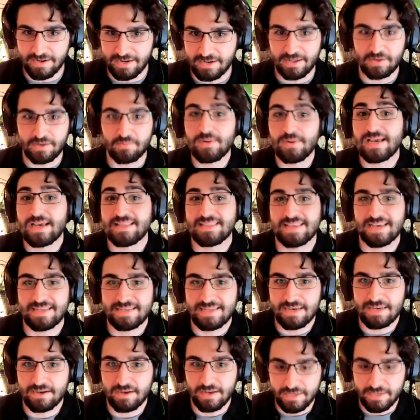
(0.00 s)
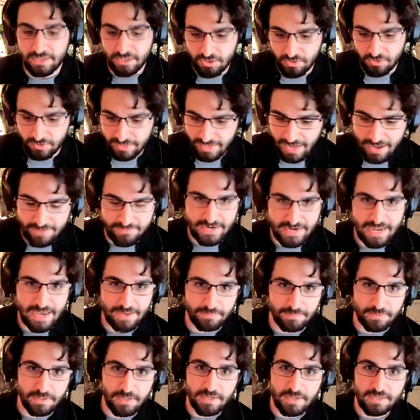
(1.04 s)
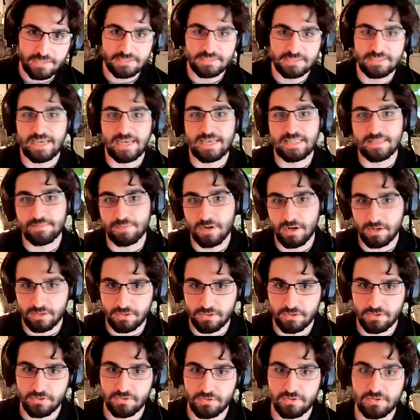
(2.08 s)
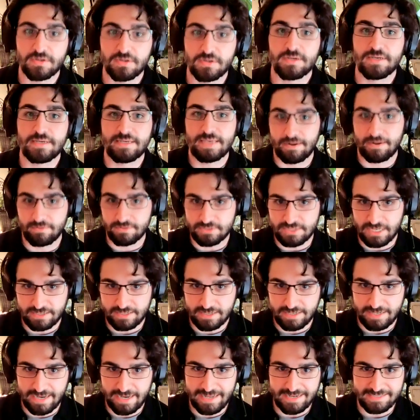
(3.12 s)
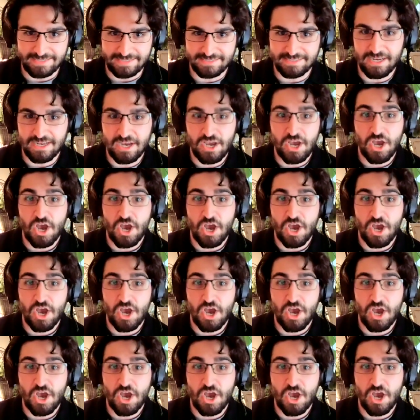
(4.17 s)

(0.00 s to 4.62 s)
And like we had the idea like you can have an app, scan the barcode, get recycling guidance.